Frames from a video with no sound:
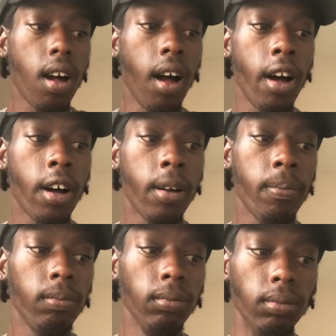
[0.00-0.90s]

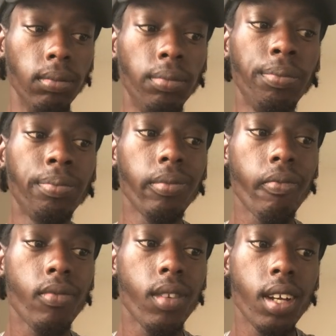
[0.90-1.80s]
Um,
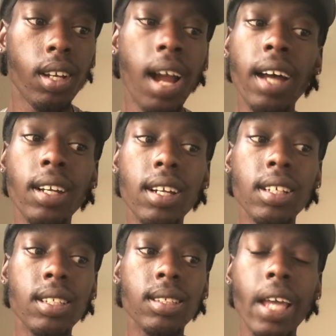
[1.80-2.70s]
Not
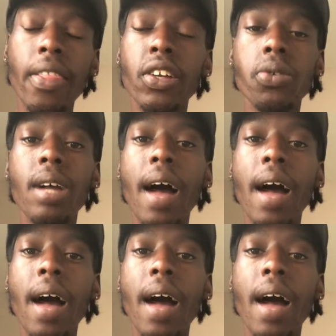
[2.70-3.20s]
needing to say that you